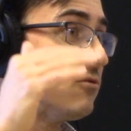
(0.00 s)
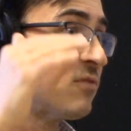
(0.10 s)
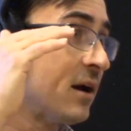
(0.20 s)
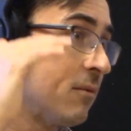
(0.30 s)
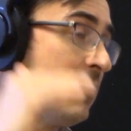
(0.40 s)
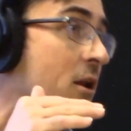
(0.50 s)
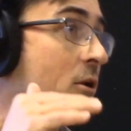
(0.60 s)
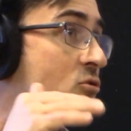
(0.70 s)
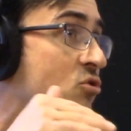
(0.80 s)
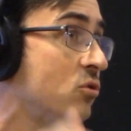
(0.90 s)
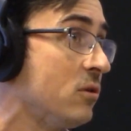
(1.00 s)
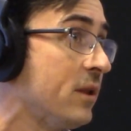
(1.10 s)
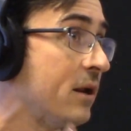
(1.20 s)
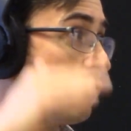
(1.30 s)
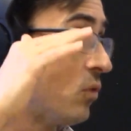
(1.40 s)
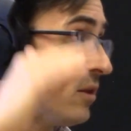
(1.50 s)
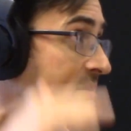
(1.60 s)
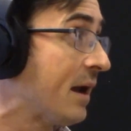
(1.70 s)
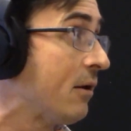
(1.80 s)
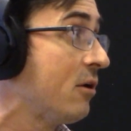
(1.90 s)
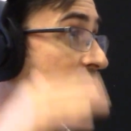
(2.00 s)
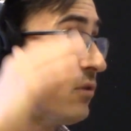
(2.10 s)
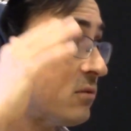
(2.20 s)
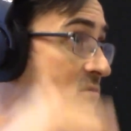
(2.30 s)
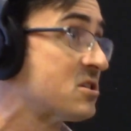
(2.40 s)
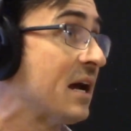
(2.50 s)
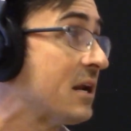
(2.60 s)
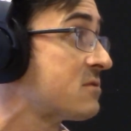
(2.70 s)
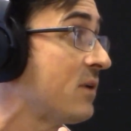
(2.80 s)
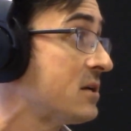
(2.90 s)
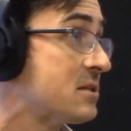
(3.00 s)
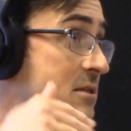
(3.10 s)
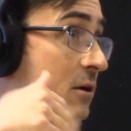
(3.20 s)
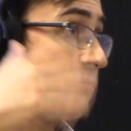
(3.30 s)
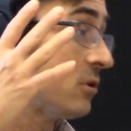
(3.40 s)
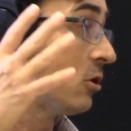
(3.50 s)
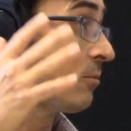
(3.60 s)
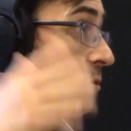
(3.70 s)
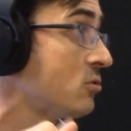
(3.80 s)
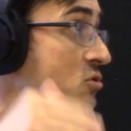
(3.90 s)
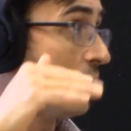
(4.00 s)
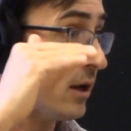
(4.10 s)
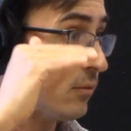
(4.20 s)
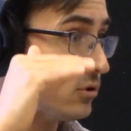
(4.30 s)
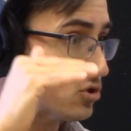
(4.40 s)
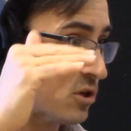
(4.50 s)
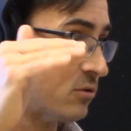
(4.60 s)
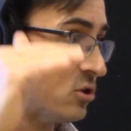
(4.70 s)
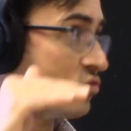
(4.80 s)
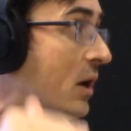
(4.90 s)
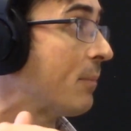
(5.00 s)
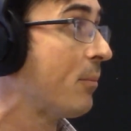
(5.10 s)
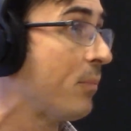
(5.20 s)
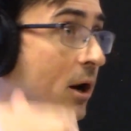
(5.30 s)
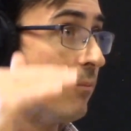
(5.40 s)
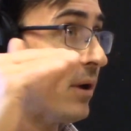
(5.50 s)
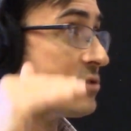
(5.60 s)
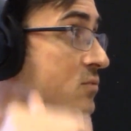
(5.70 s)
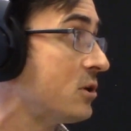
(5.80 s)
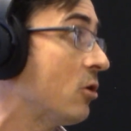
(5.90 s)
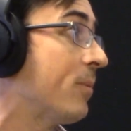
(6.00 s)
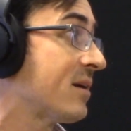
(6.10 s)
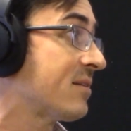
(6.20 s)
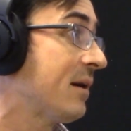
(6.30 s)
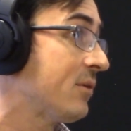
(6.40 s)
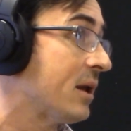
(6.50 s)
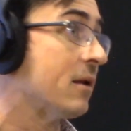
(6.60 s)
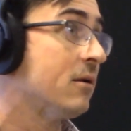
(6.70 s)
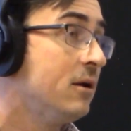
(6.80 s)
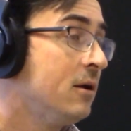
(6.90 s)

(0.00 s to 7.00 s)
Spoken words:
you've got a minute or 2 to let it run down. And if it satisfies itself, the alarm goes away and we start to drop a pump as we go back down again.